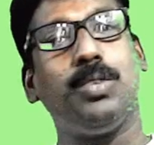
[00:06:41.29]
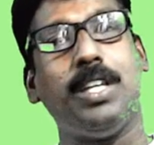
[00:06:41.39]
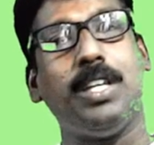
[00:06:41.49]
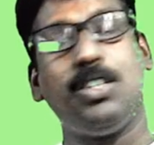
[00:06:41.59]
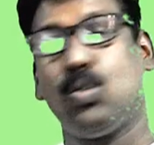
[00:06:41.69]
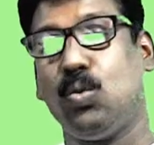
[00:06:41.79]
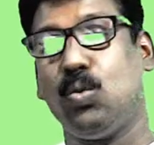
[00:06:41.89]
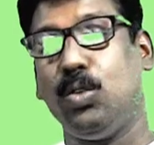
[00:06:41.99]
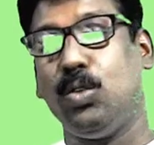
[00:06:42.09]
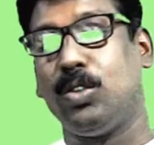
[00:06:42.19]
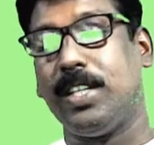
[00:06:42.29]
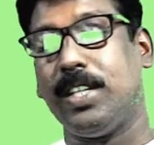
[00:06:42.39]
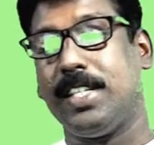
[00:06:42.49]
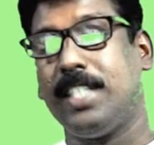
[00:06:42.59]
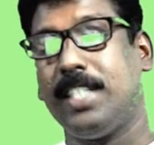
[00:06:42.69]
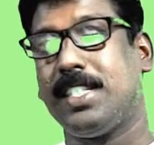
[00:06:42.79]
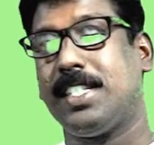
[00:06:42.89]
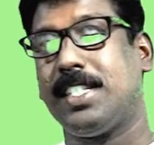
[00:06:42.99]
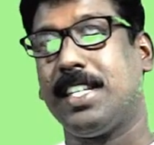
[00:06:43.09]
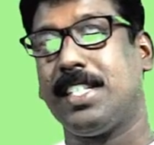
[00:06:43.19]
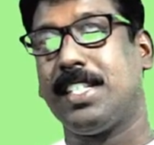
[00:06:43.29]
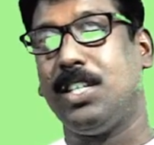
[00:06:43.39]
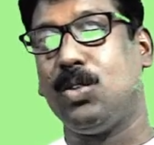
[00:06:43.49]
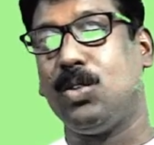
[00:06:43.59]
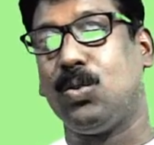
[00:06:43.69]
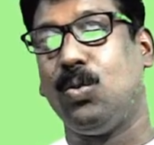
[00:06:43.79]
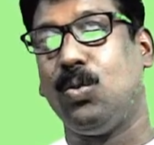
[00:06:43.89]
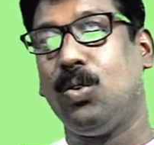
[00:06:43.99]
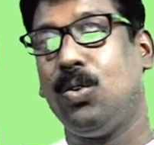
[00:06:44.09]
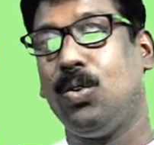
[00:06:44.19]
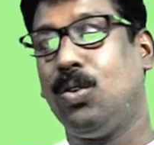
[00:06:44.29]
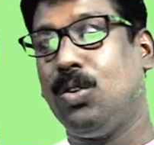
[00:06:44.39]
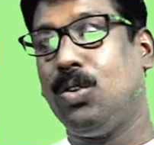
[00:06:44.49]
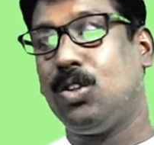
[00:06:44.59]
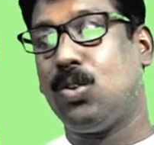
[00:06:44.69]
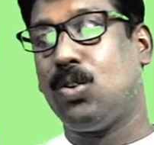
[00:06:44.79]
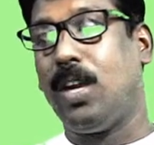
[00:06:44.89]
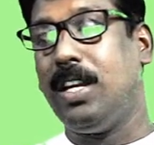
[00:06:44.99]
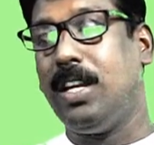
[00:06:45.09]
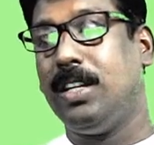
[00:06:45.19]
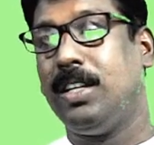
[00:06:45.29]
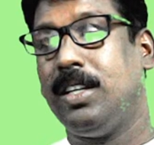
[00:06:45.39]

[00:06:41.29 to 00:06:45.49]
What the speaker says: That is 2 into 3, 6. 6 into 2, 12.